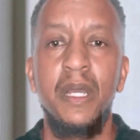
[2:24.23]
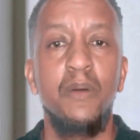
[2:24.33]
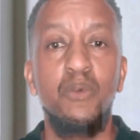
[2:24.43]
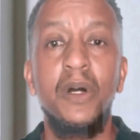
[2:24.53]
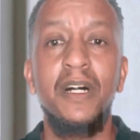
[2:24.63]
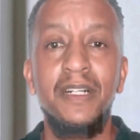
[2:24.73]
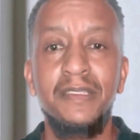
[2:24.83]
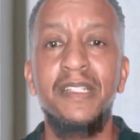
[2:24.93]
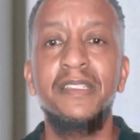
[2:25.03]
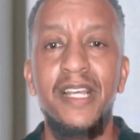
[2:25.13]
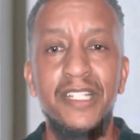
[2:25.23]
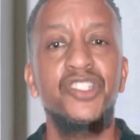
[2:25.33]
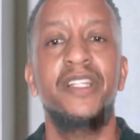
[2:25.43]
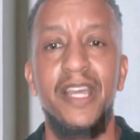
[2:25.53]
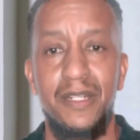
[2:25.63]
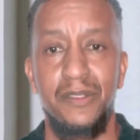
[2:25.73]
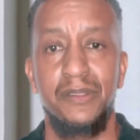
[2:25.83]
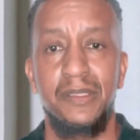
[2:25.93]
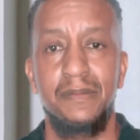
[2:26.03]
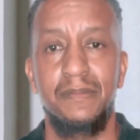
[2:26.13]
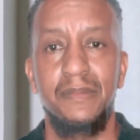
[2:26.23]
Well, us as educators,